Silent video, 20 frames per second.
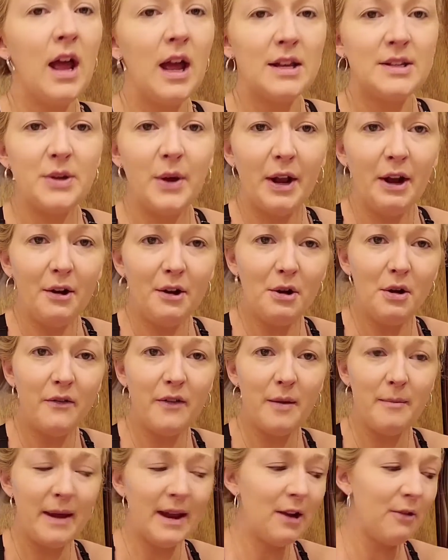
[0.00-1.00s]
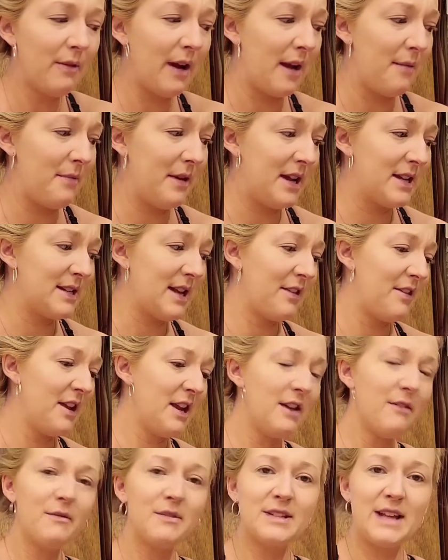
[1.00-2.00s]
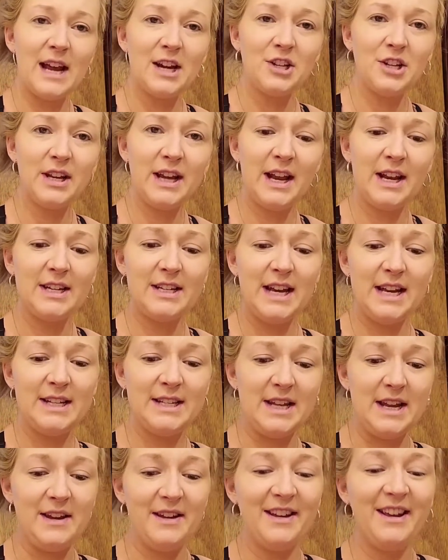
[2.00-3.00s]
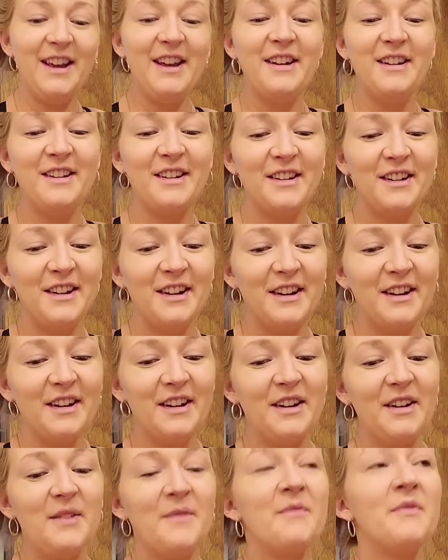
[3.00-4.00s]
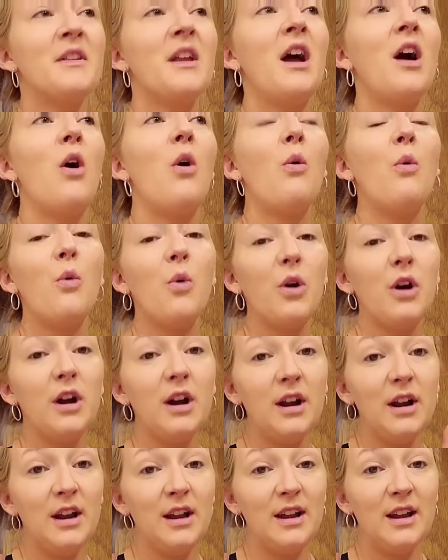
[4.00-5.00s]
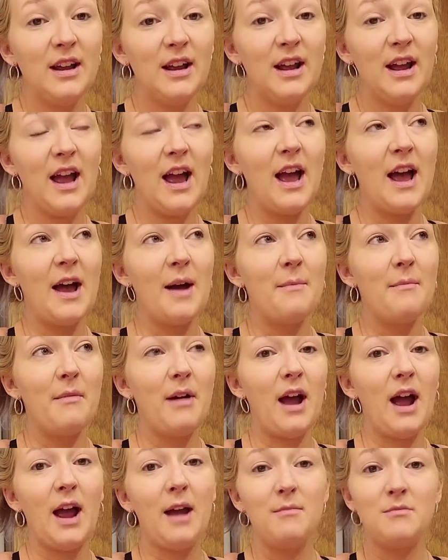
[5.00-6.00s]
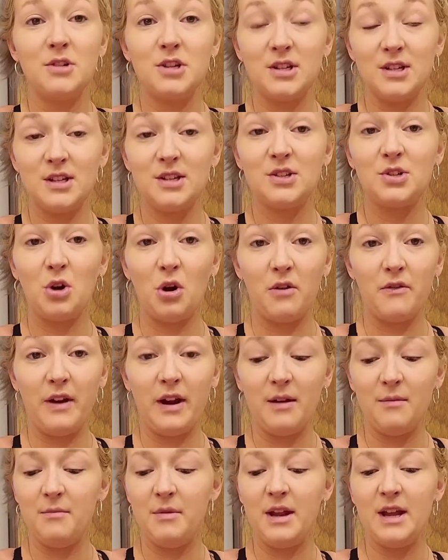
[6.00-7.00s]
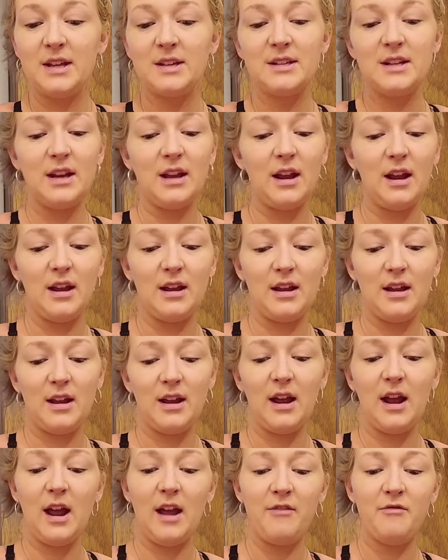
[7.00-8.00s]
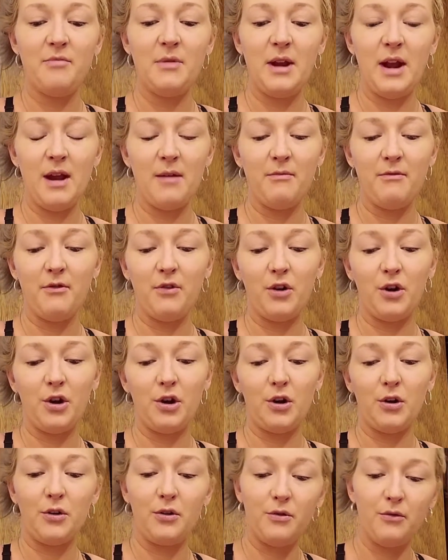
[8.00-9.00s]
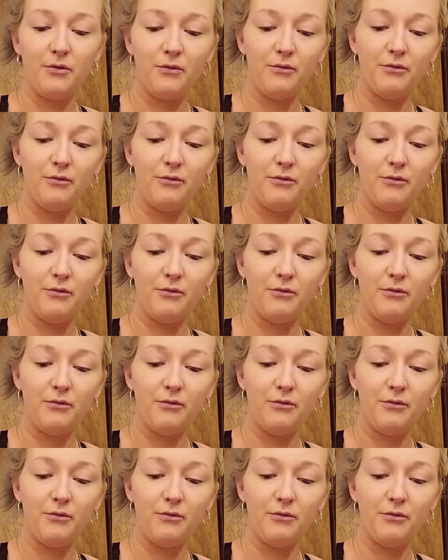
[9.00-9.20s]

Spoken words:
So I don't know if I made it right because I think it was actually kind of tasty. Or I'm just starving because I've been up for